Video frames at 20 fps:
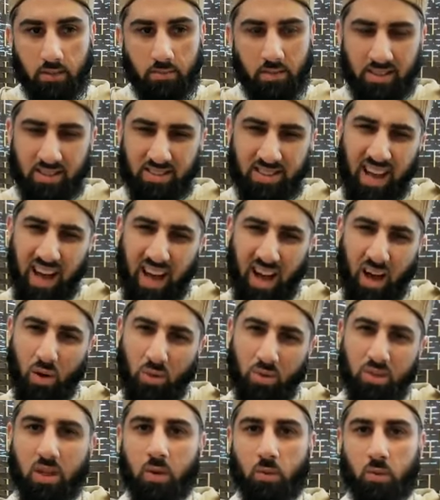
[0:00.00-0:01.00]
This is
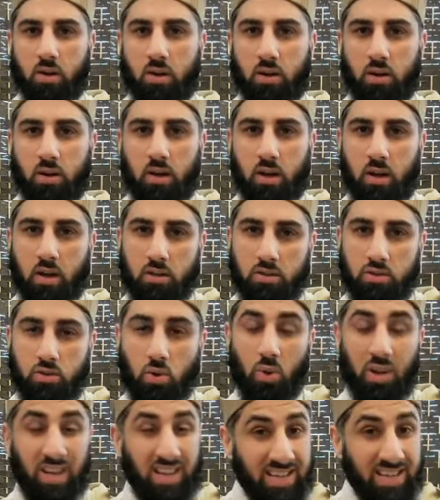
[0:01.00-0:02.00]
how they were
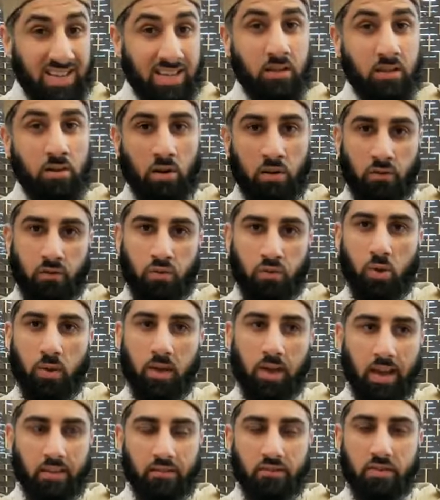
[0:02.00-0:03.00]
so keen on
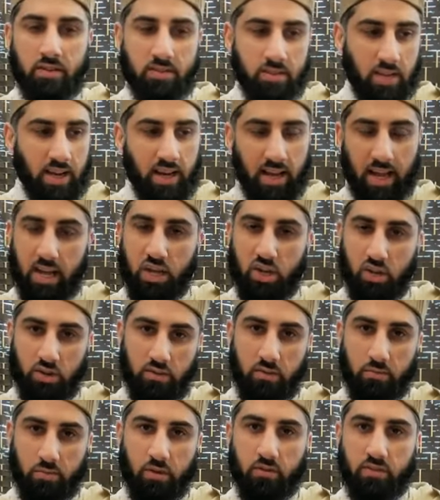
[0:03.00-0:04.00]
following every single action of
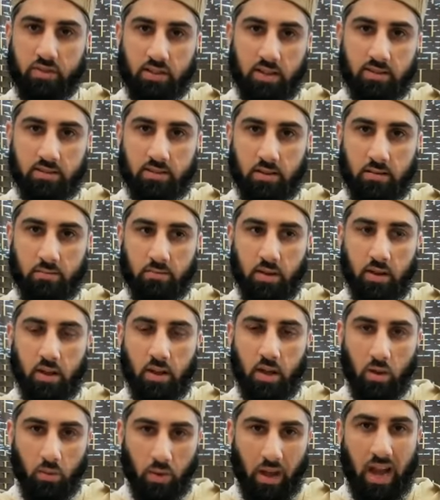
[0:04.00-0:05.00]
the Prophet sallam,
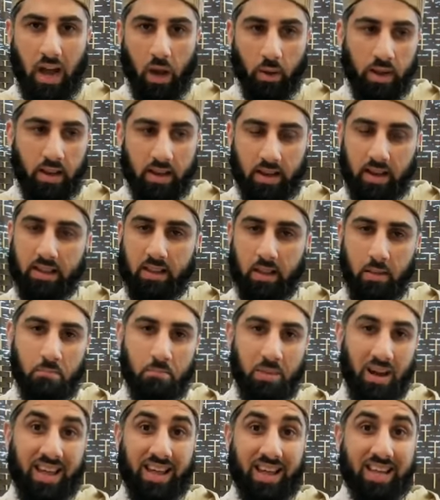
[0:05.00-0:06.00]
how he led them
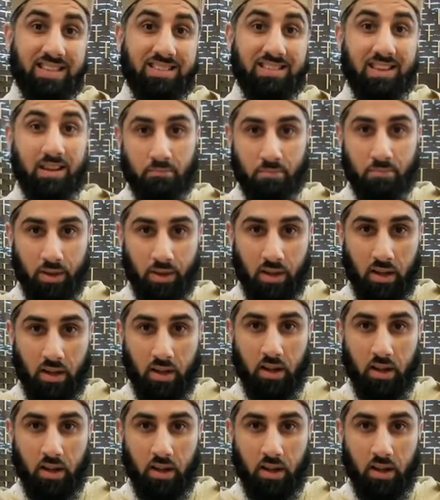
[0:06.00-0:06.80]
by example